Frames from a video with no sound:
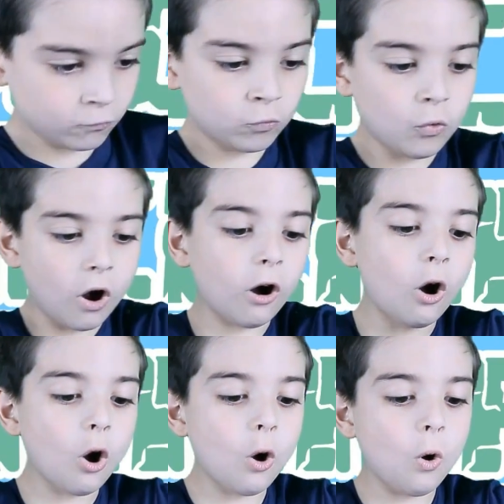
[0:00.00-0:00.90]

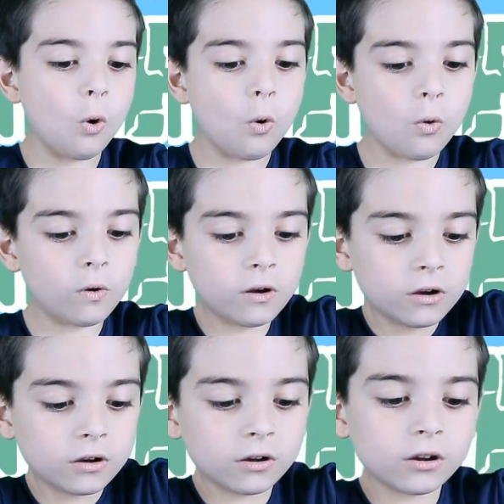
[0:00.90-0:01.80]
Whoa!
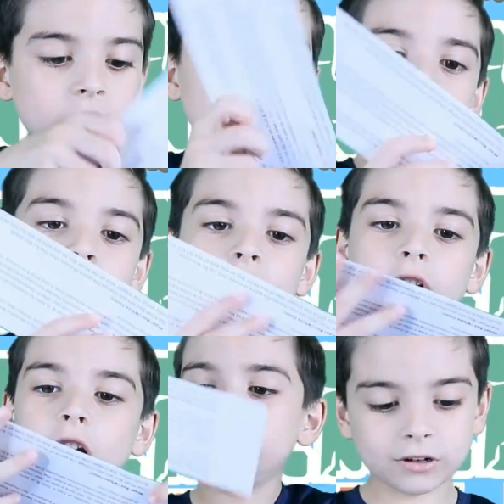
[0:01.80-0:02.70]
So